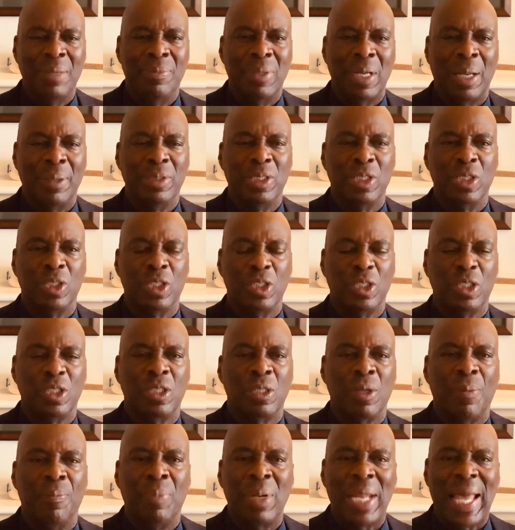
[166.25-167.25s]
but this
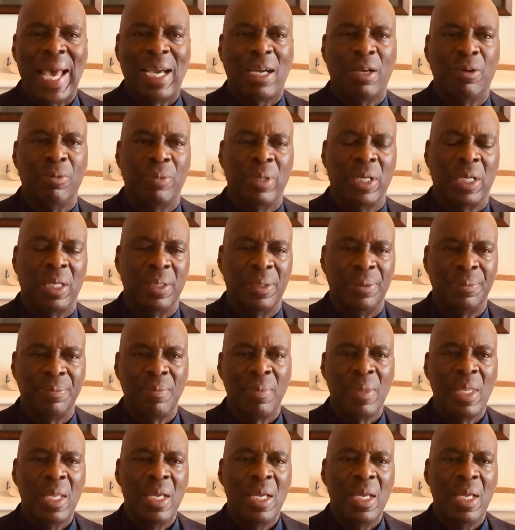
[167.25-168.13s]
is a black curriculum,